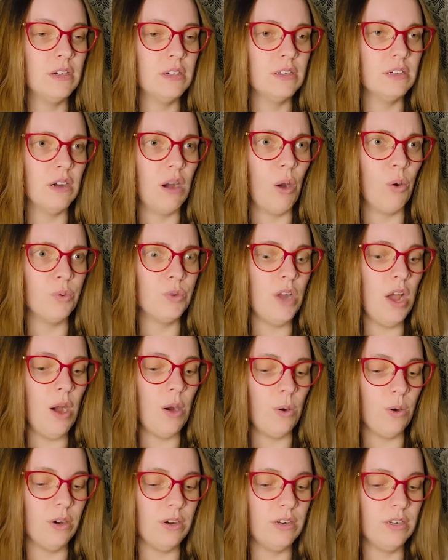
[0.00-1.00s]
Oh
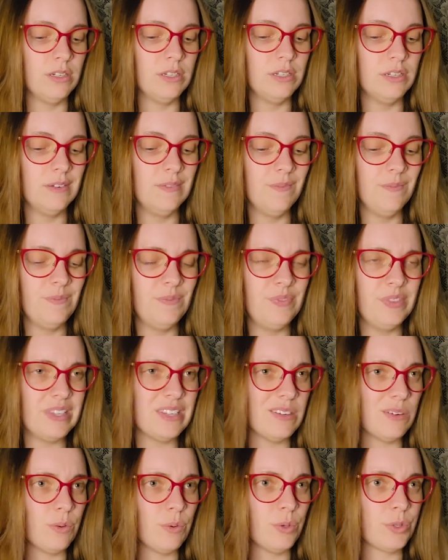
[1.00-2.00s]
no!
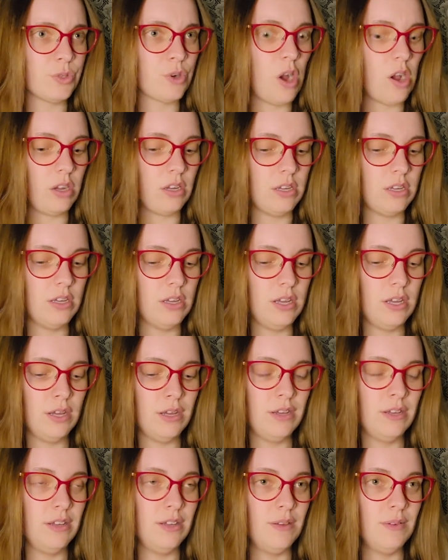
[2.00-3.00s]
What's wrong?
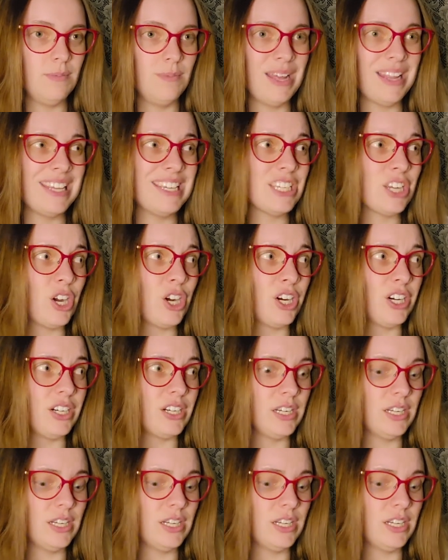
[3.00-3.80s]
Meli's hurt.